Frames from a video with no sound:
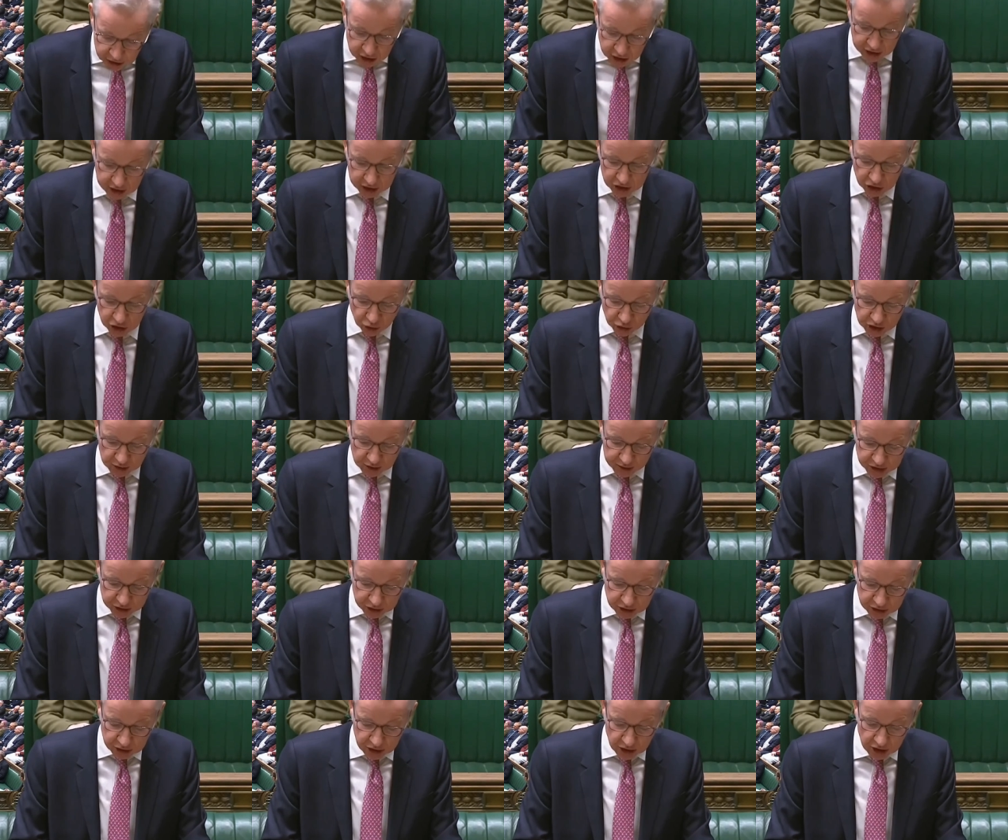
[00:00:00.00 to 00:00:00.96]
the
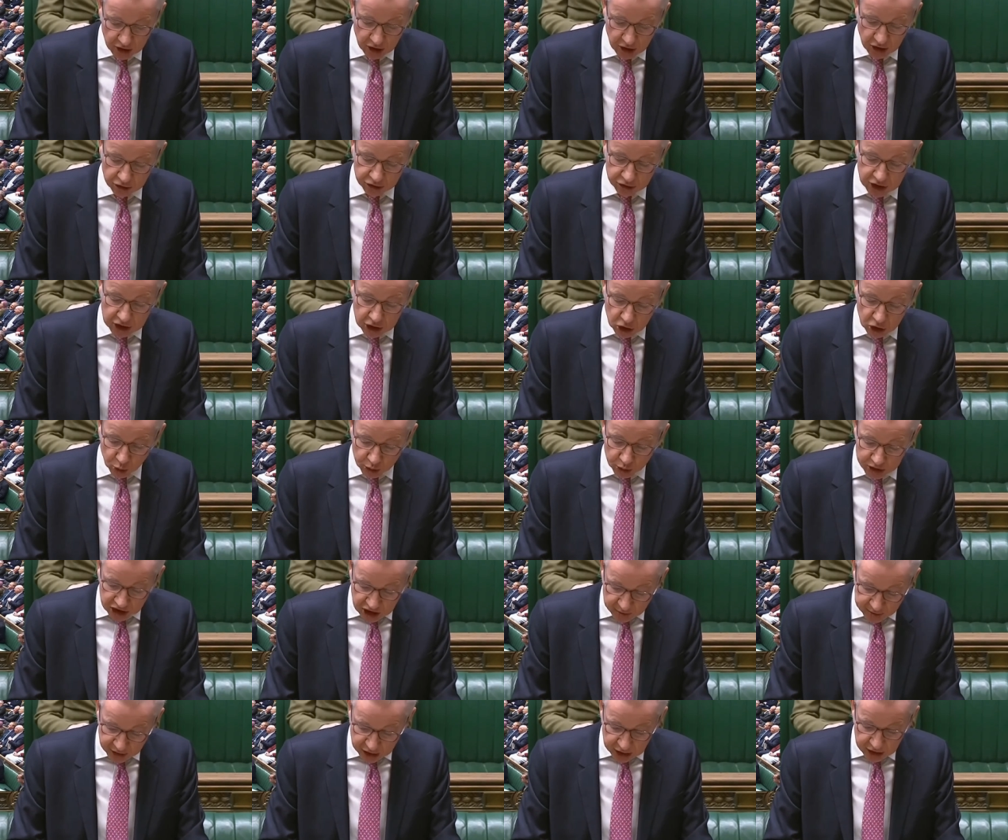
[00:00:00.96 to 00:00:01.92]
extremists who seek to
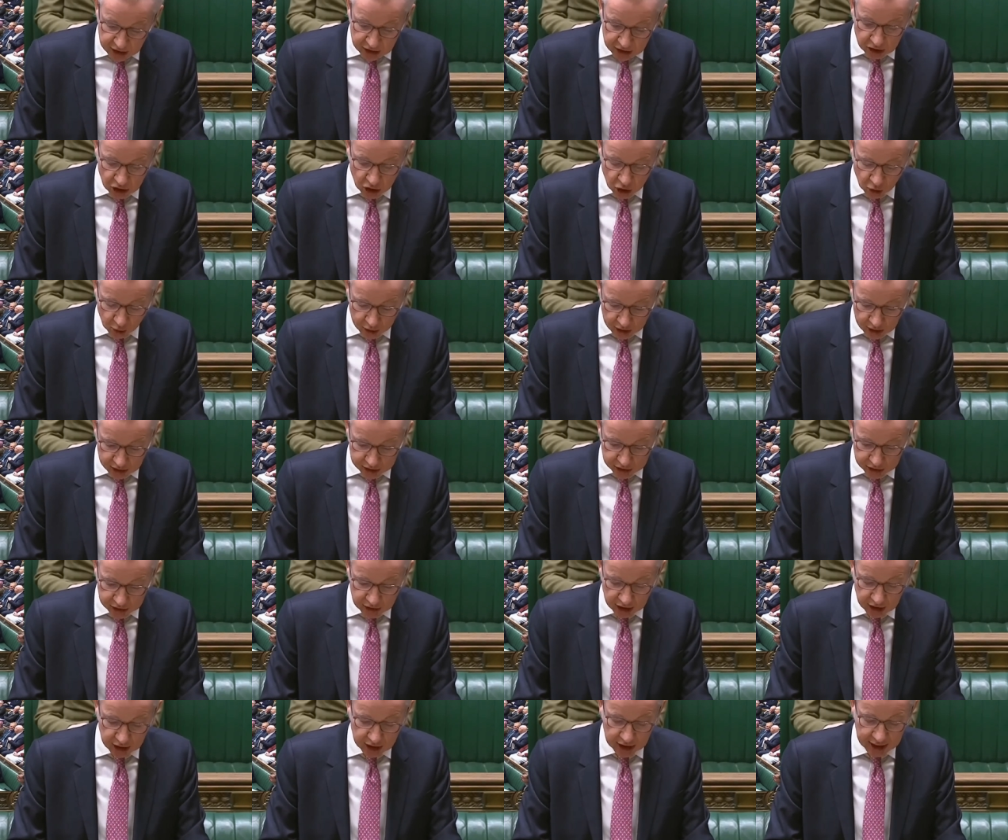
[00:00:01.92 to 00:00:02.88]
intimidate, to
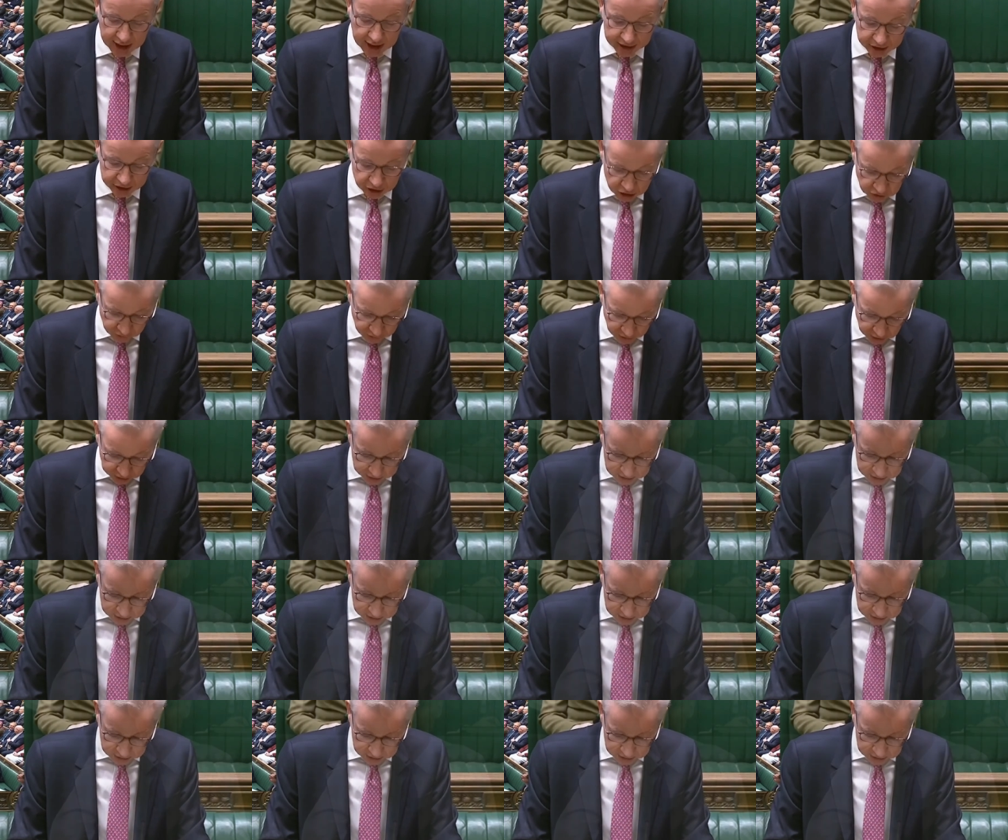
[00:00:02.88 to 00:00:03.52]
coerce, and to divide.